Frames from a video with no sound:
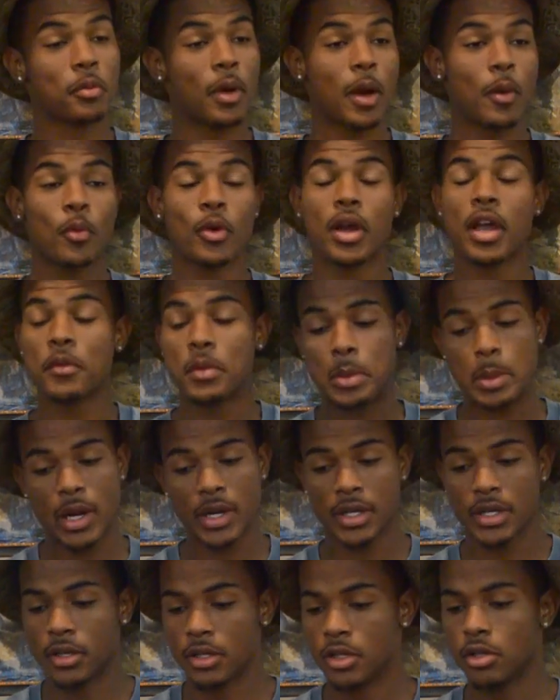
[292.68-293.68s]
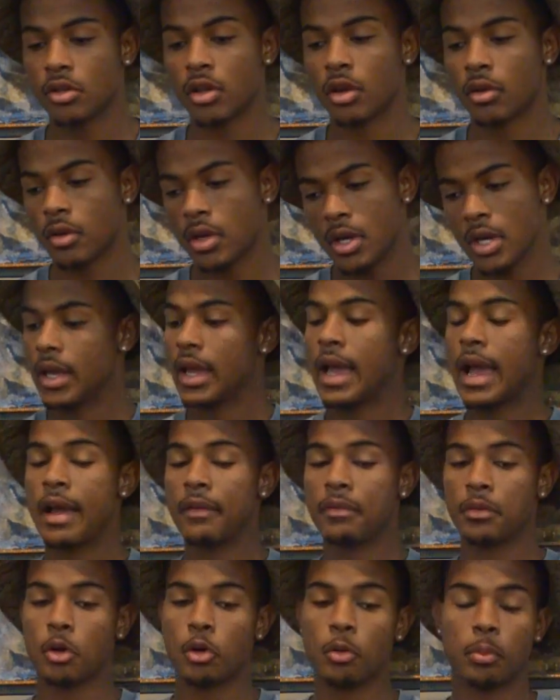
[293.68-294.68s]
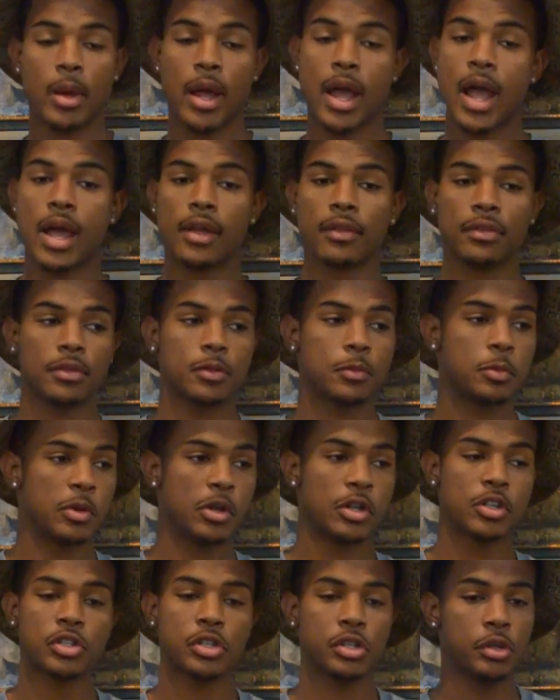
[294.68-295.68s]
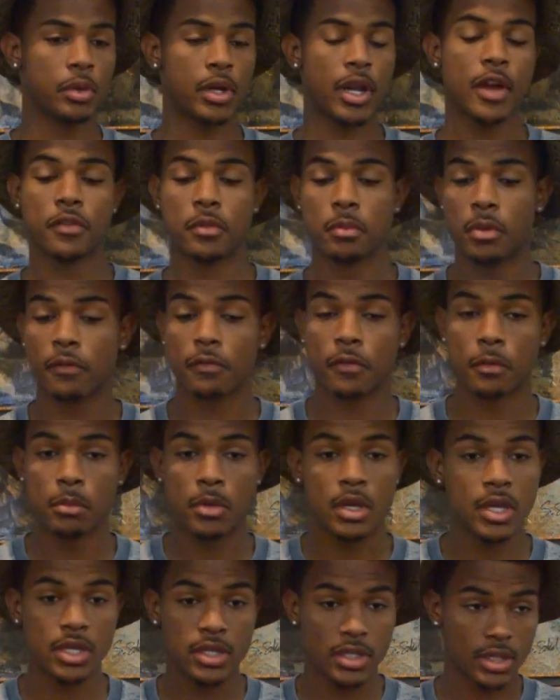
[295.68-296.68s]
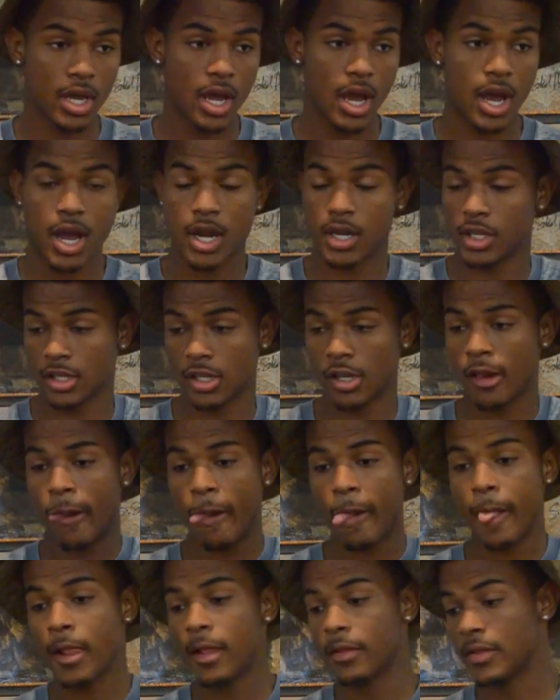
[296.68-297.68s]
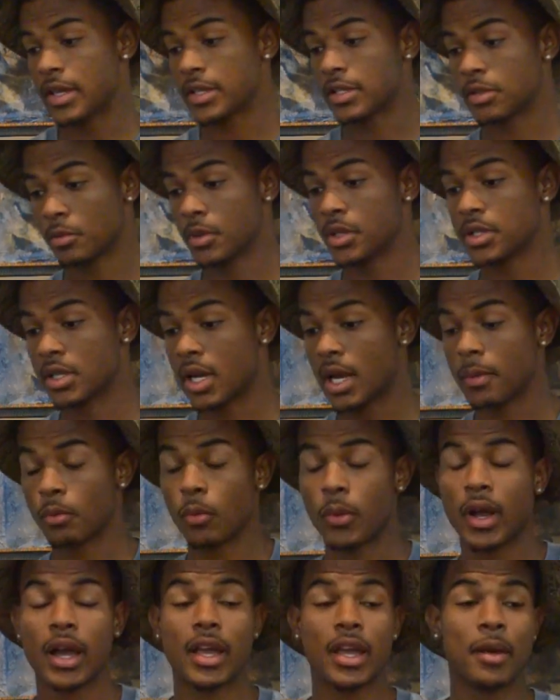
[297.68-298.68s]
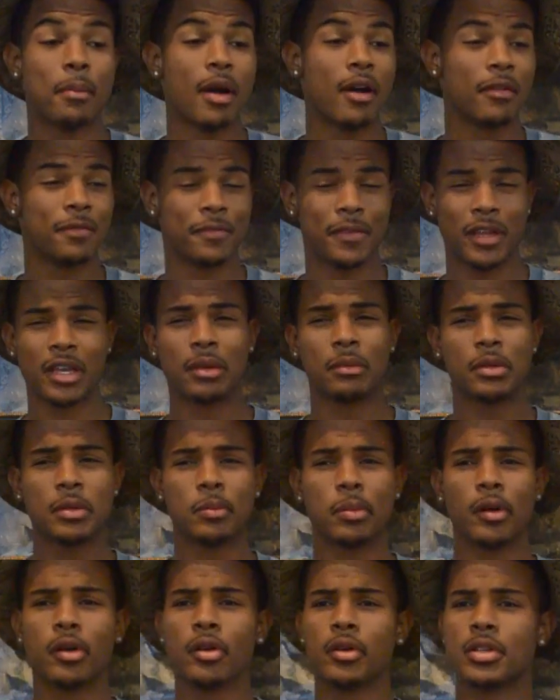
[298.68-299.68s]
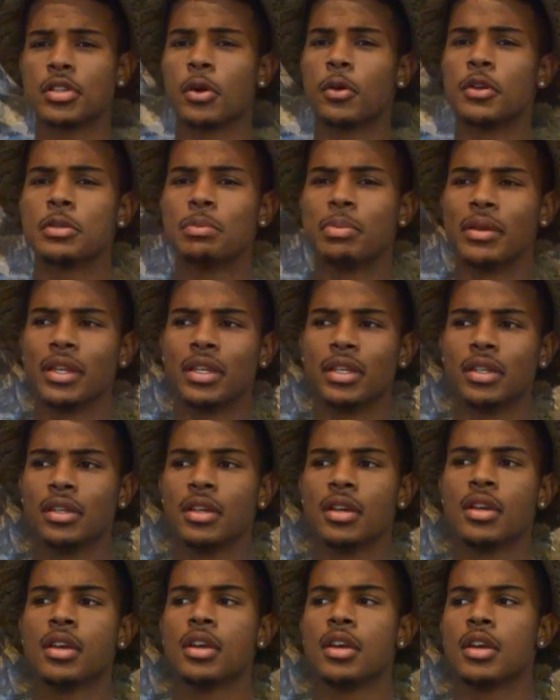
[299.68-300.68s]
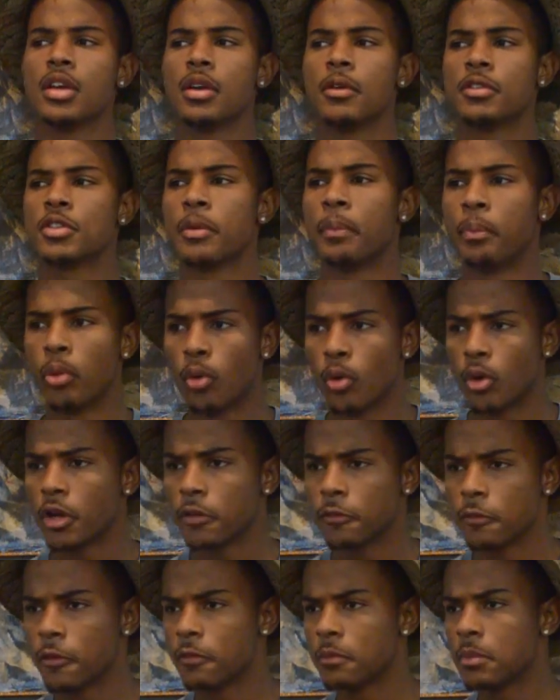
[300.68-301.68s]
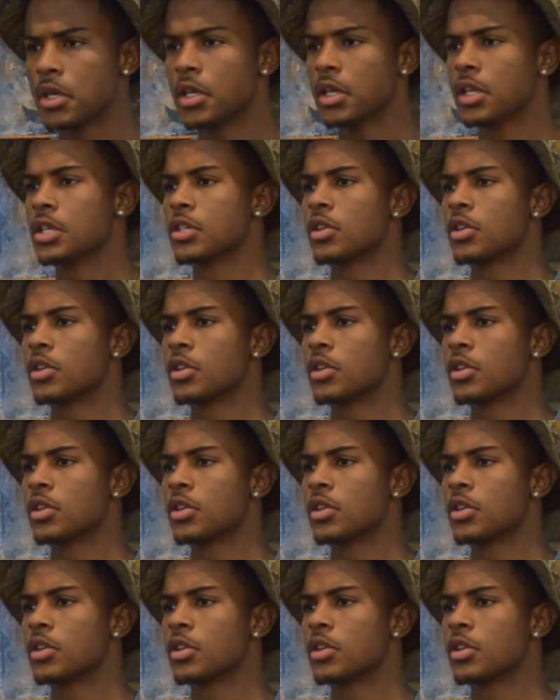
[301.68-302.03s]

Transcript: I want everybody to, have your own path spiritually, whatever. But for me, it's God, and That's the reason I'm the way I am. My family, bro, has always been supportive of me and has